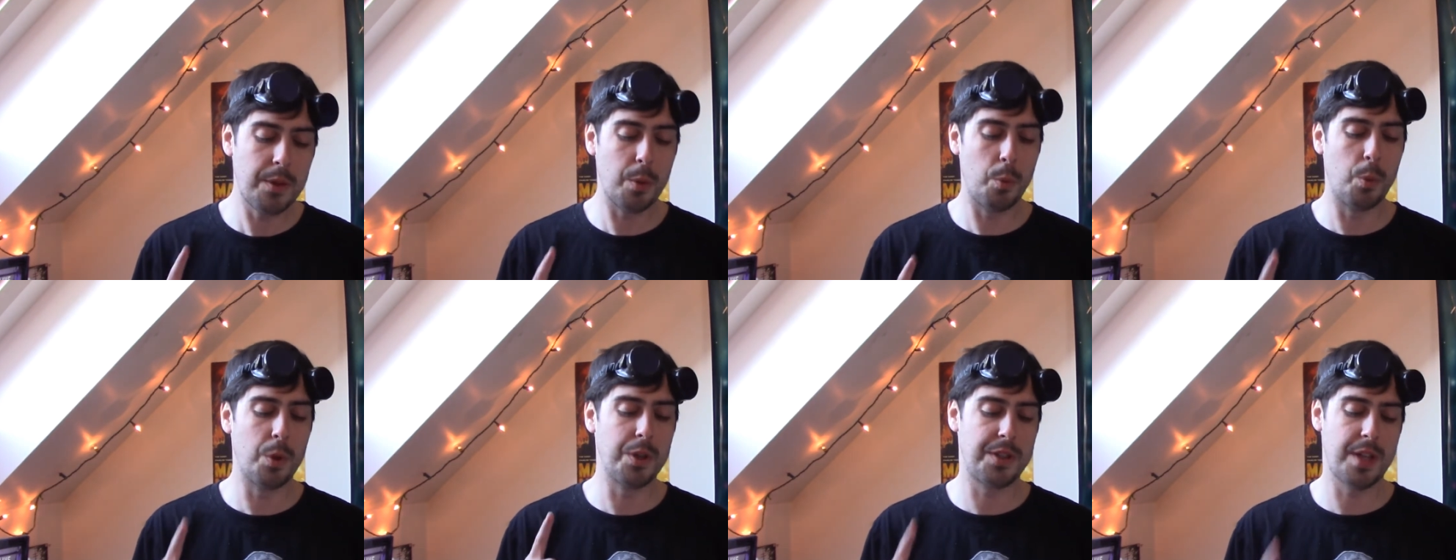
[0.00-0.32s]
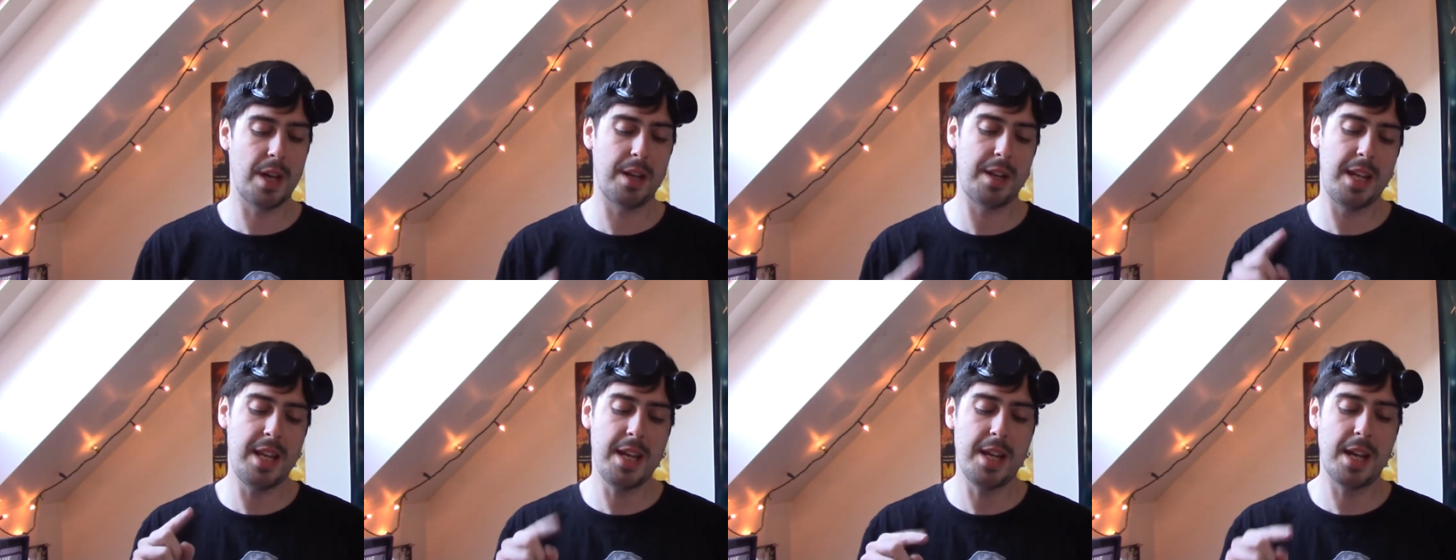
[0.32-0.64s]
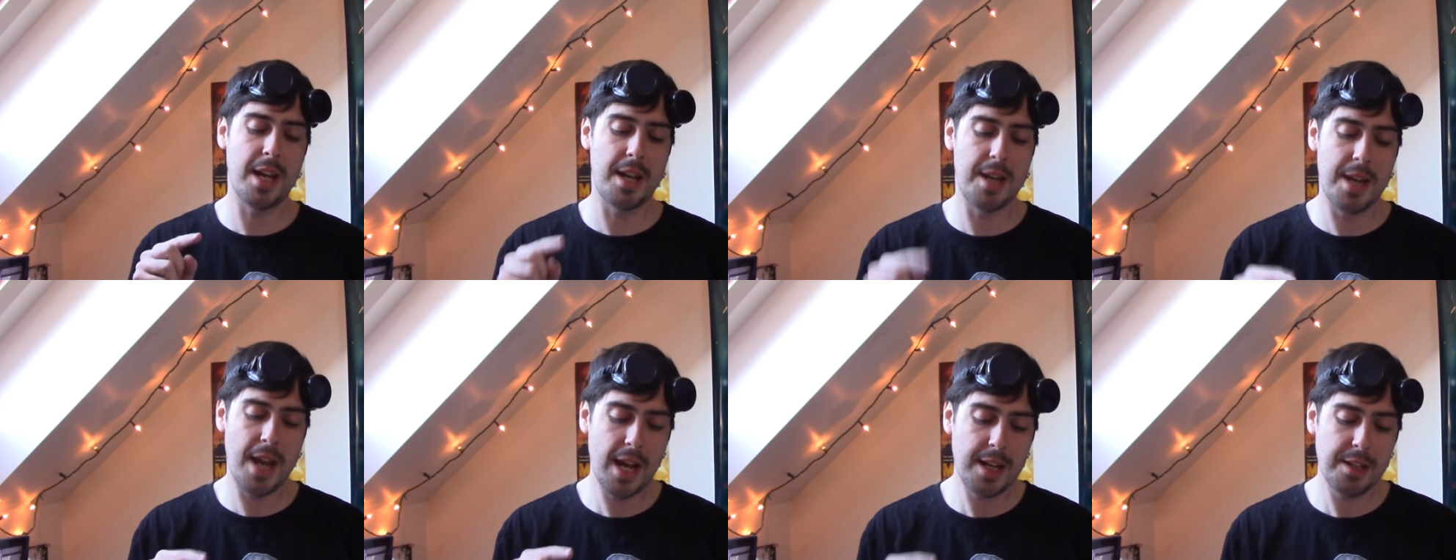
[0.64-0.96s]
was that he
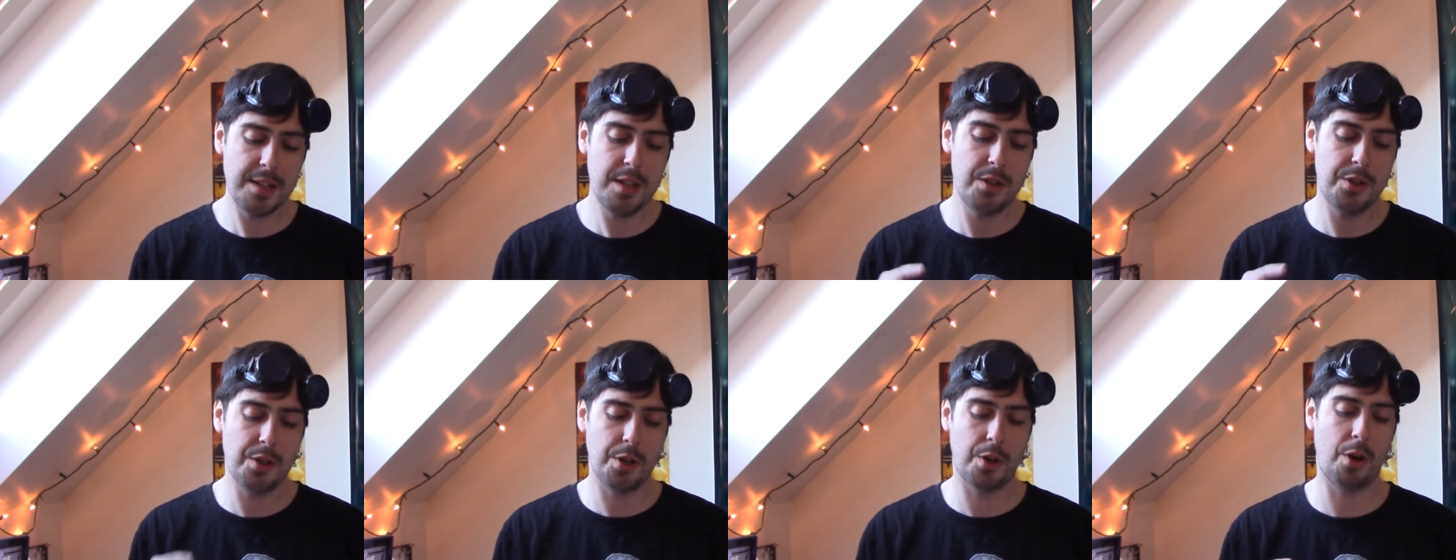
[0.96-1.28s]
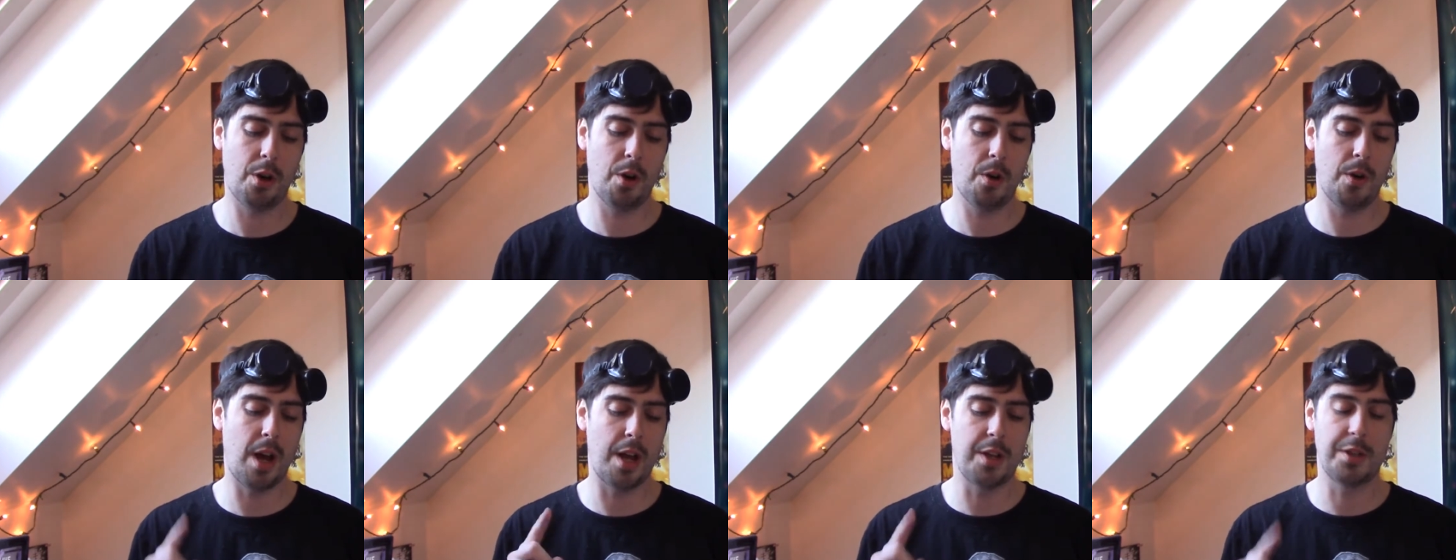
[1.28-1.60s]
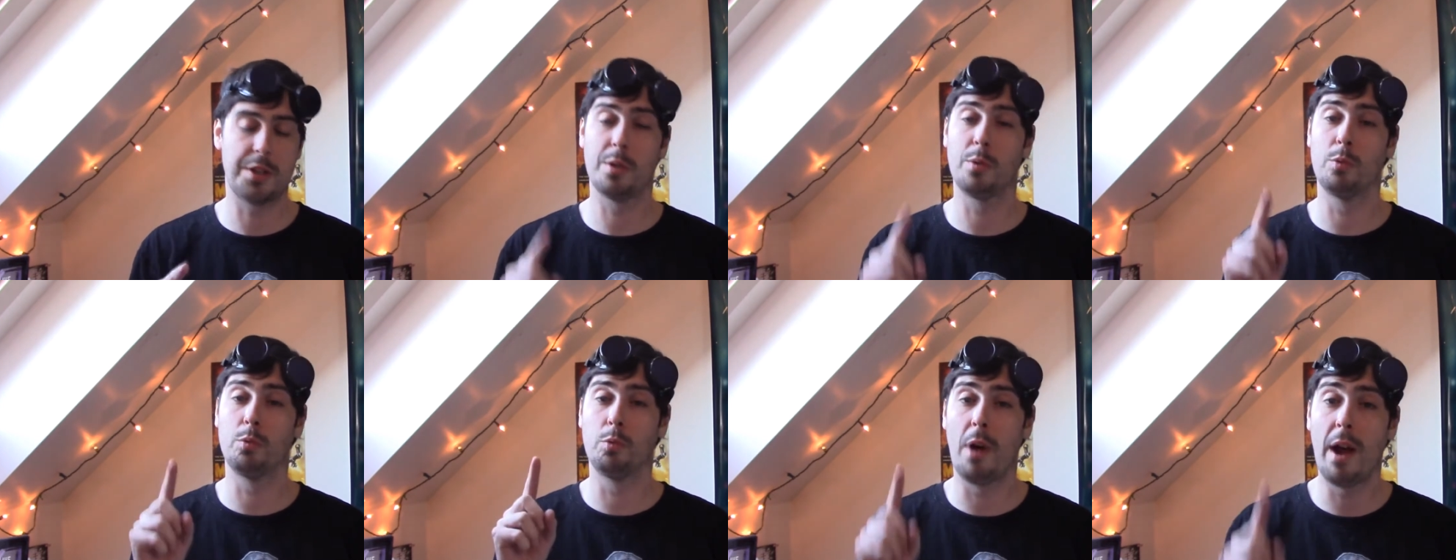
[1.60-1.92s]
connected to her as
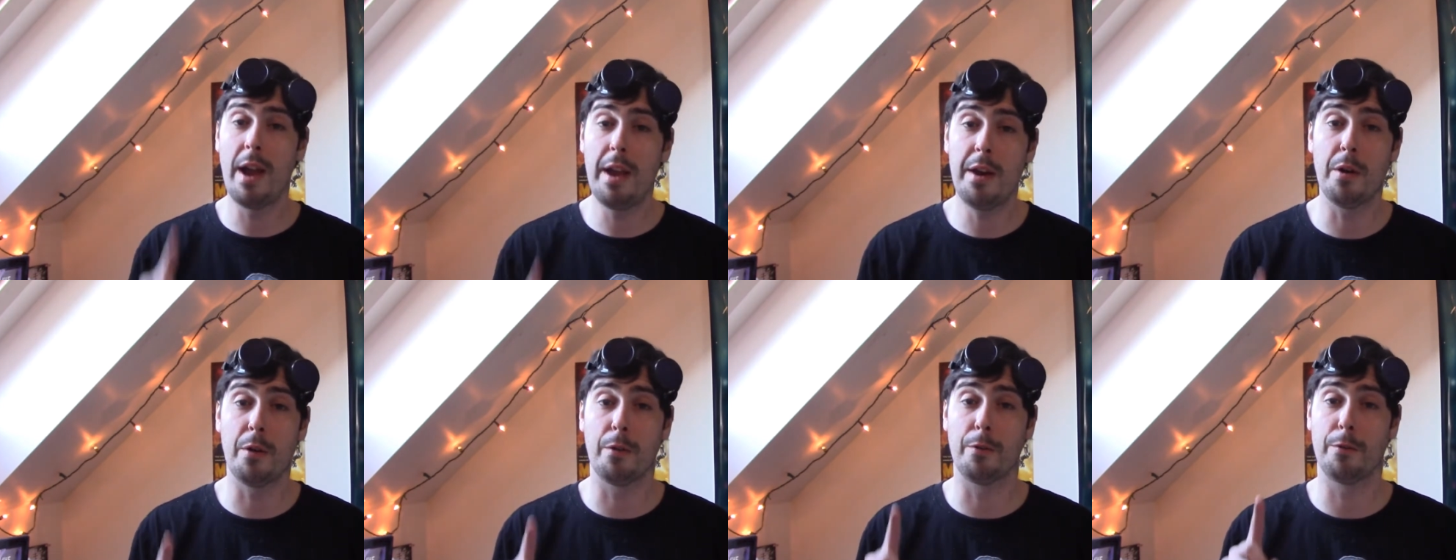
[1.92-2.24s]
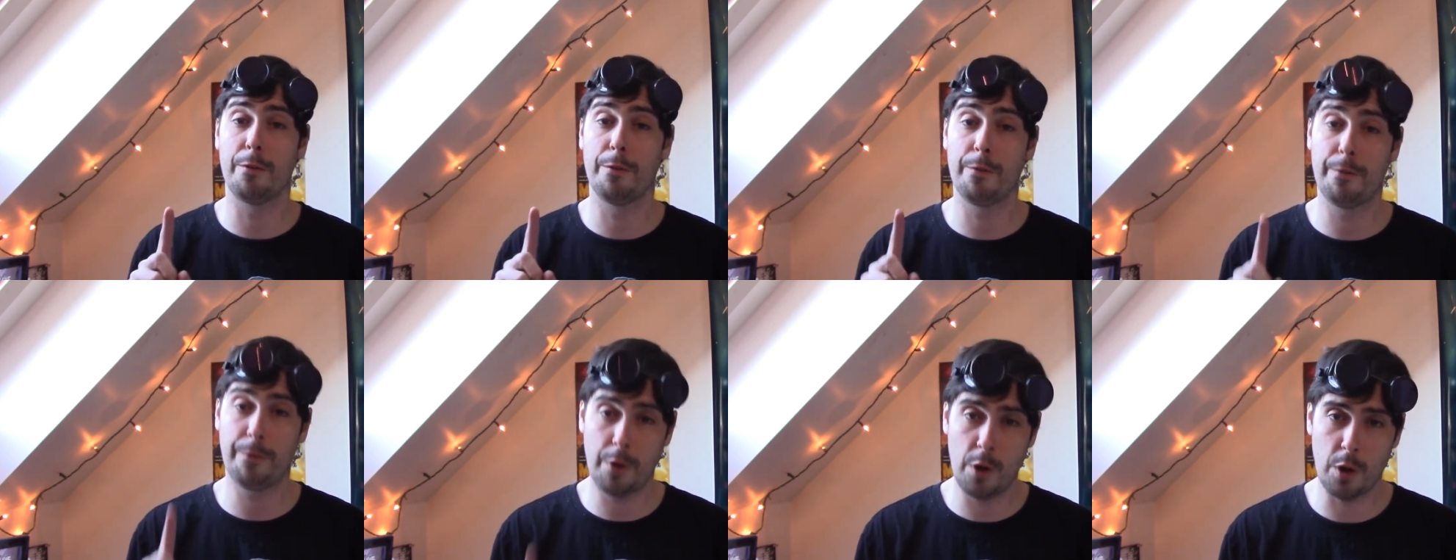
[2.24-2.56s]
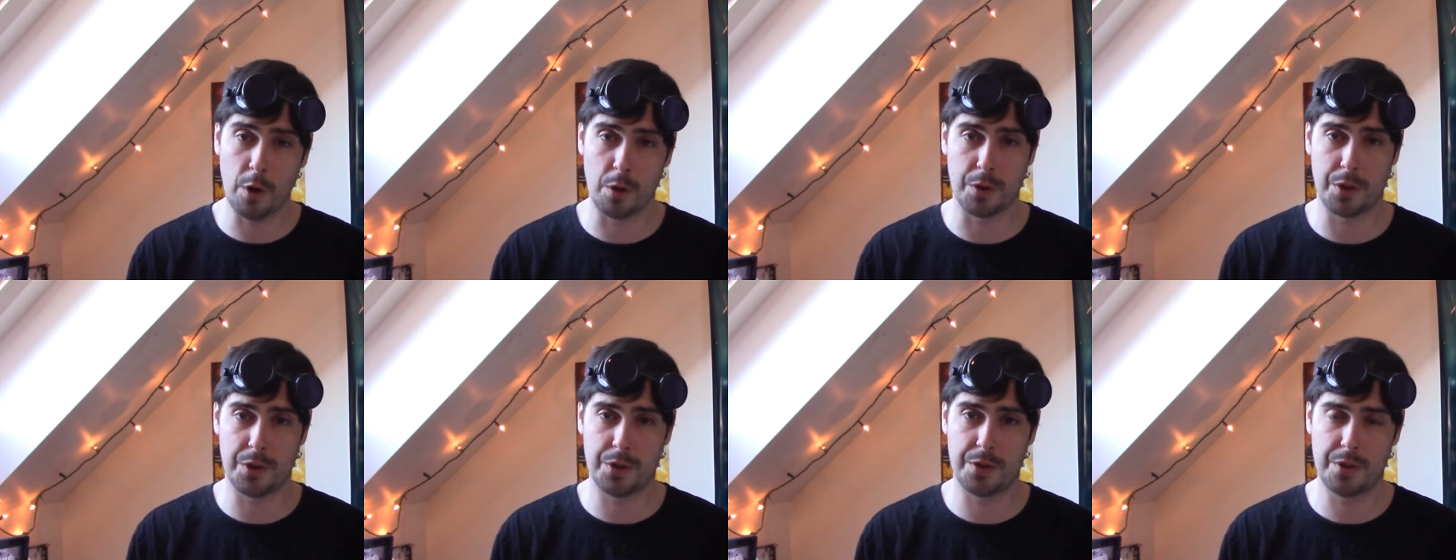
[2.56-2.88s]
a writer
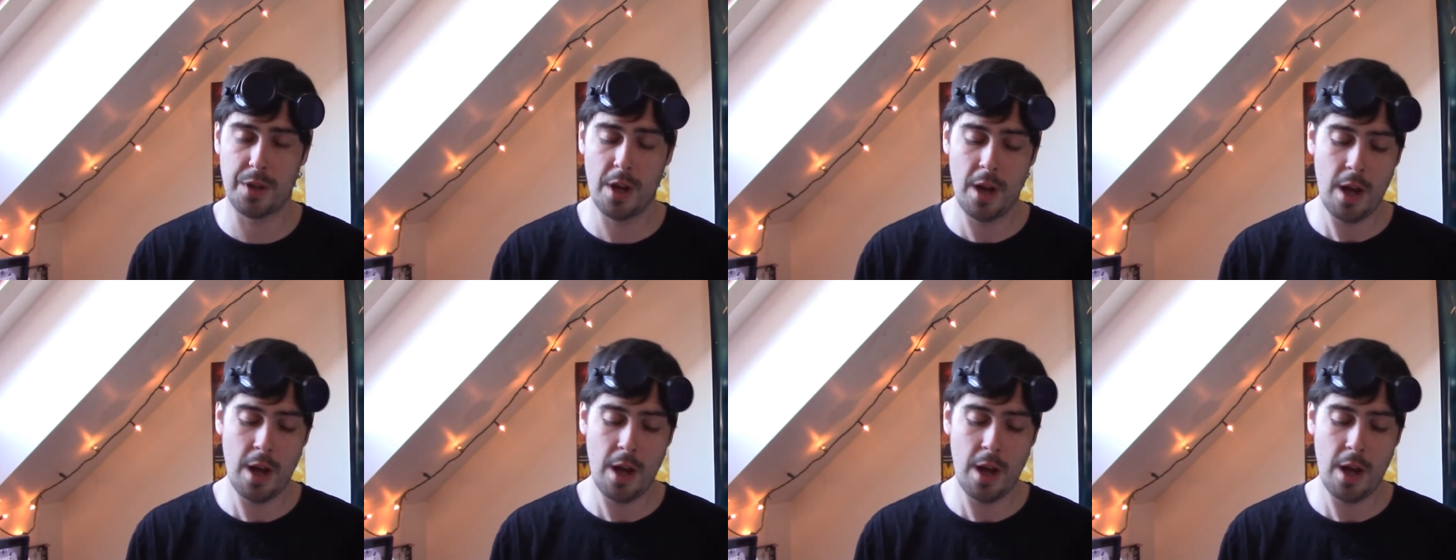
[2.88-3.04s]
first.